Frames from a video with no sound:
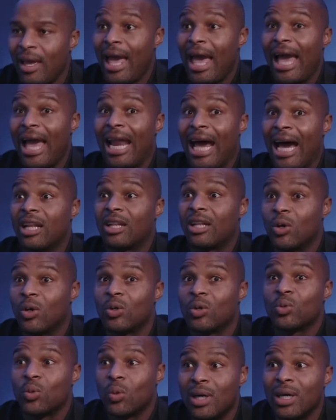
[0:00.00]
And out of
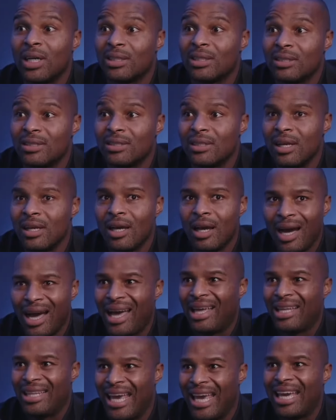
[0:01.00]
those ones,
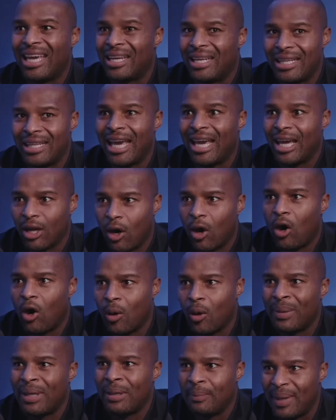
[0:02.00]
they can all
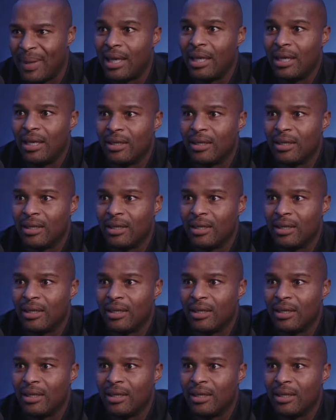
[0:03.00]
be beat.